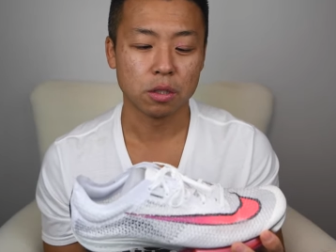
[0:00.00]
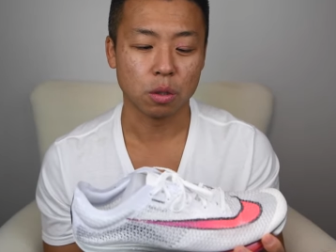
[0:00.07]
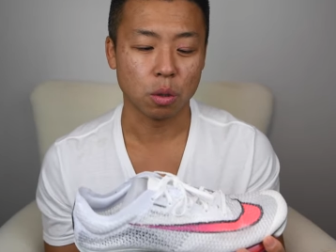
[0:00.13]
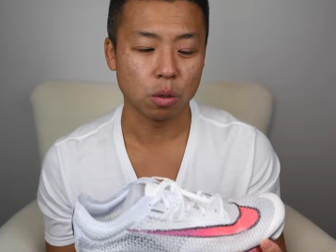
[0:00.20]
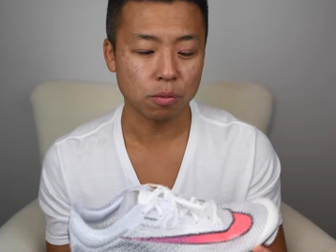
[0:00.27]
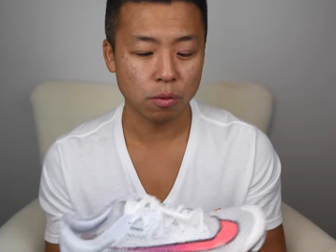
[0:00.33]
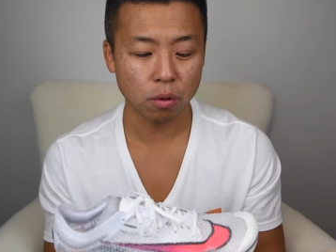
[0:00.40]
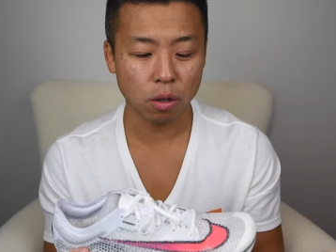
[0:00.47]
So
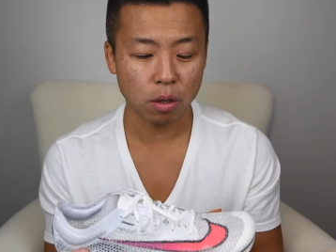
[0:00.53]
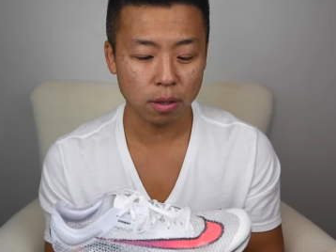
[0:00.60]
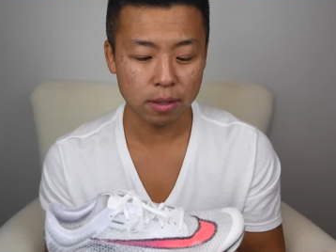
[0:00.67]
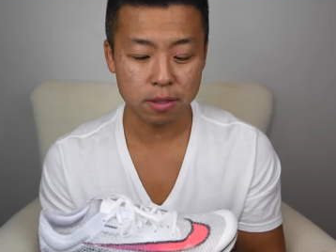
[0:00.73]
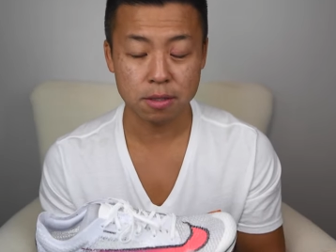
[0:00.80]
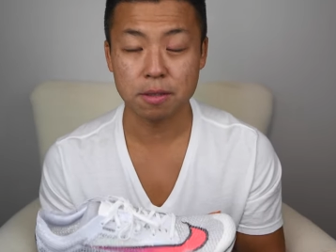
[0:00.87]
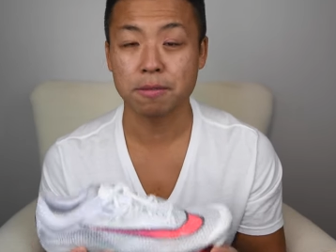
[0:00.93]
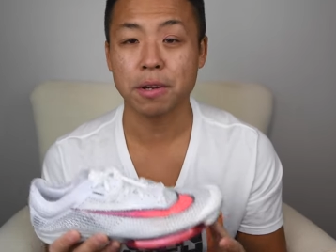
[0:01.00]
overall,
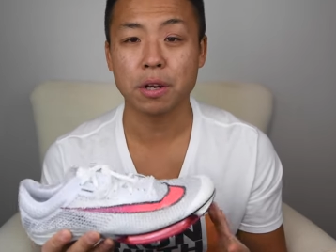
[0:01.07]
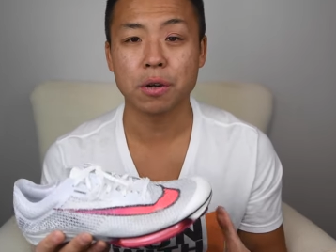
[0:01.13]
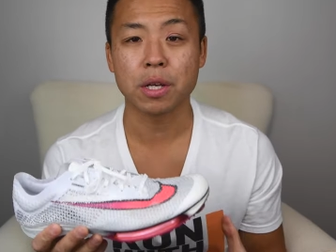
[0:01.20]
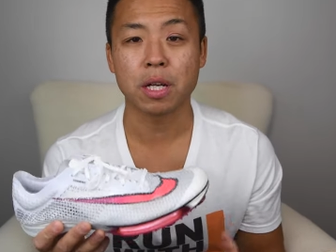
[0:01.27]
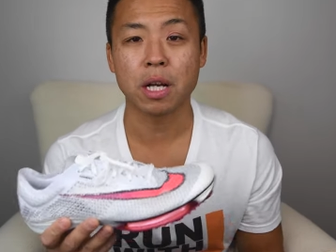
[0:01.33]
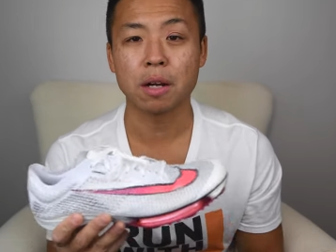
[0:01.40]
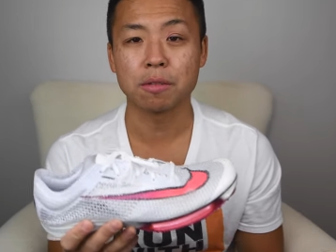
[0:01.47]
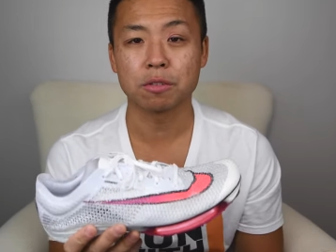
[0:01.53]
it's a
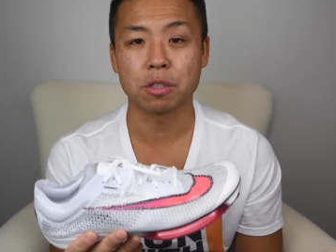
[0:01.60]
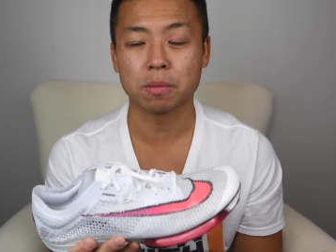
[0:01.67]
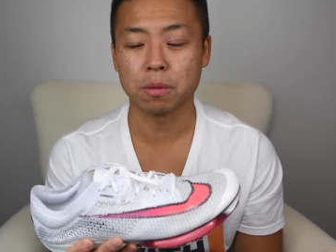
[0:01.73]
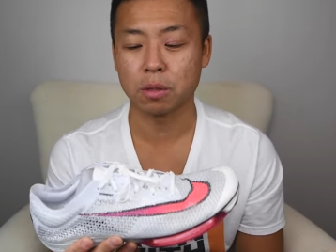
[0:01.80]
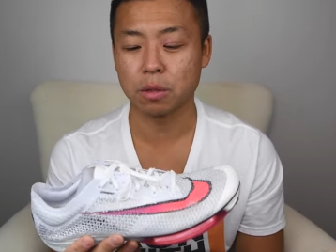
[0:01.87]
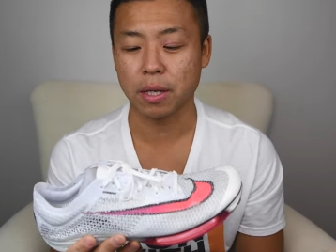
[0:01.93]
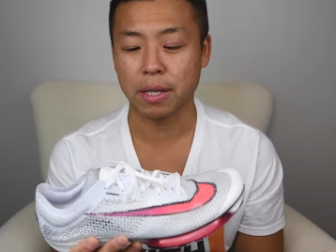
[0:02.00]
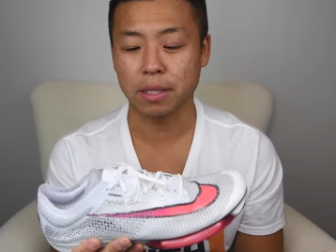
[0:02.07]
very
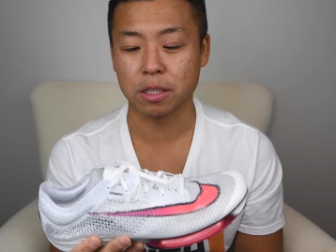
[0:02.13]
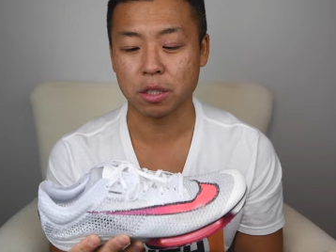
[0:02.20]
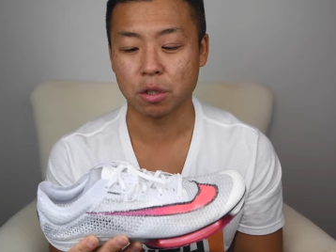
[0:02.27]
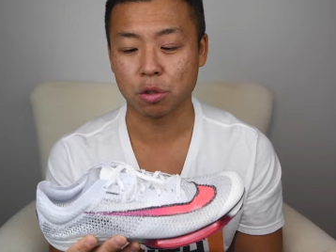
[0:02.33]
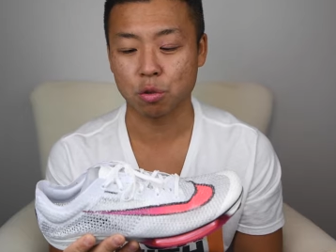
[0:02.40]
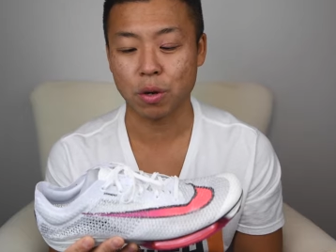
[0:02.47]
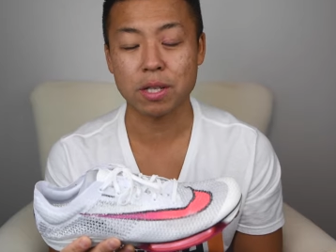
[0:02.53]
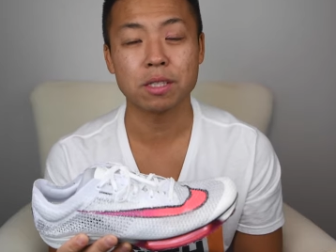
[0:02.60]
comfortable and, you
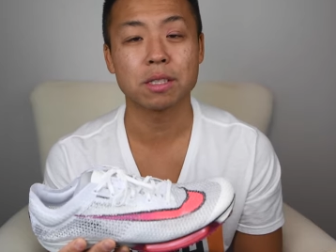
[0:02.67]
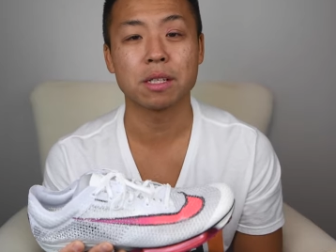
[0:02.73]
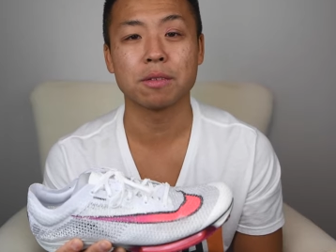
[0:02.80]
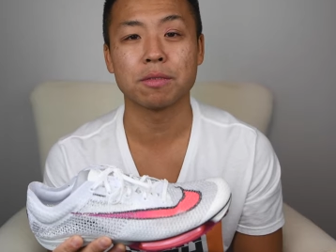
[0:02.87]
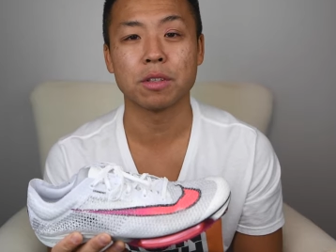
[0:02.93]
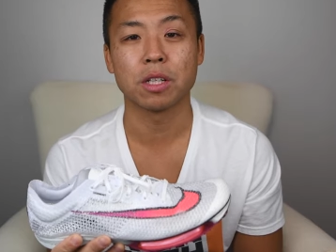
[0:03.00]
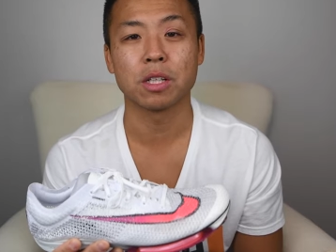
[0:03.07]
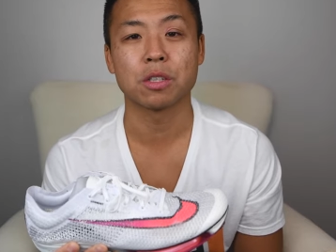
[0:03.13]
know,
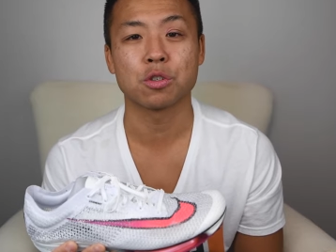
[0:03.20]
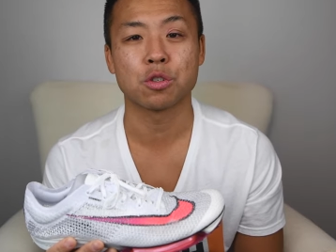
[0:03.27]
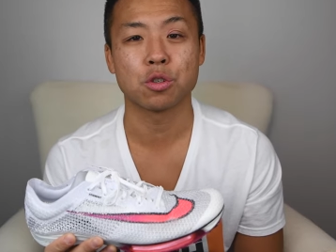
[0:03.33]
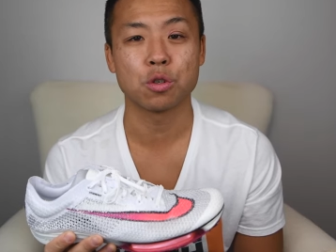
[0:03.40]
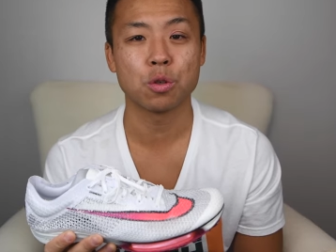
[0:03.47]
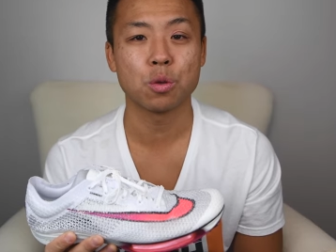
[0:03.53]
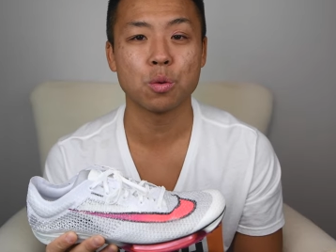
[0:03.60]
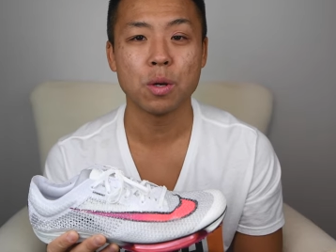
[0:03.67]
aggressive
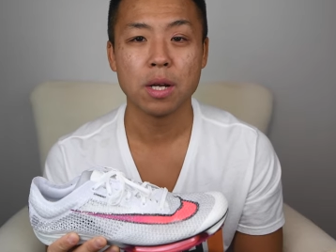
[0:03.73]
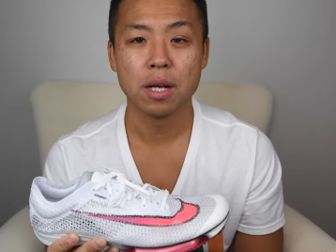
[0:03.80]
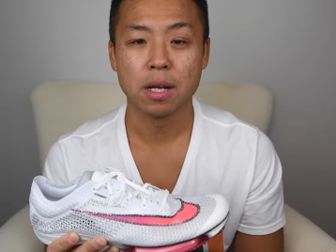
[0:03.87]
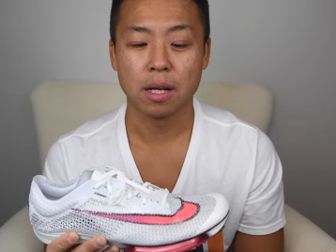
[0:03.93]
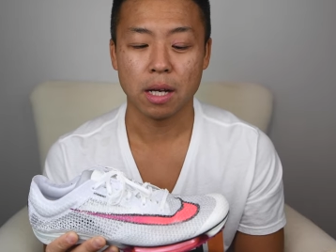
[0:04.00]
shoe.